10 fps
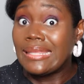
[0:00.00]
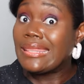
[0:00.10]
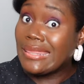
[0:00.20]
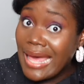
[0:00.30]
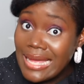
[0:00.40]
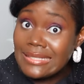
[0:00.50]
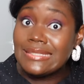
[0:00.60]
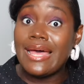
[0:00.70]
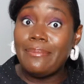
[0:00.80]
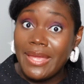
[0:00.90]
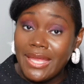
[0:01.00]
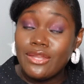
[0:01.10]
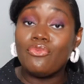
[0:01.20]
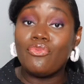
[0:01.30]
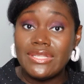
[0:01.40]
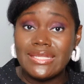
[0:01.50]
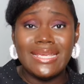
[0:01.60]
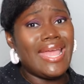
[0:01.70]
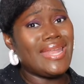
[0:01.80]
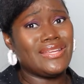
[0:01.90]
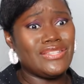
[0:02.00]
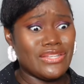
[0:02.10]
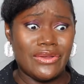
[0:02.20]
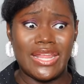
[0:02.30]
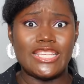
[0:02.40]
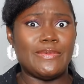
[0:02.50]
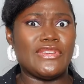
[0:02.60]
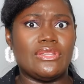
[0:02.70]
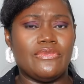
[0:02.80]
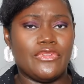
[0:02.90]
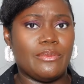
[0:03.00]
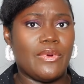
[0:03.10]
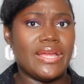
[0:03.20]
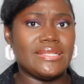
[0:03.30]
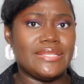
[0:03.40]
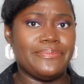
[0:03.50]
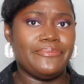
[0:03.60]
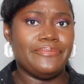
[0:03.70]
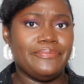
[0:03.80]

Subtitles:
That's a bit risky and concerning, especially for the price.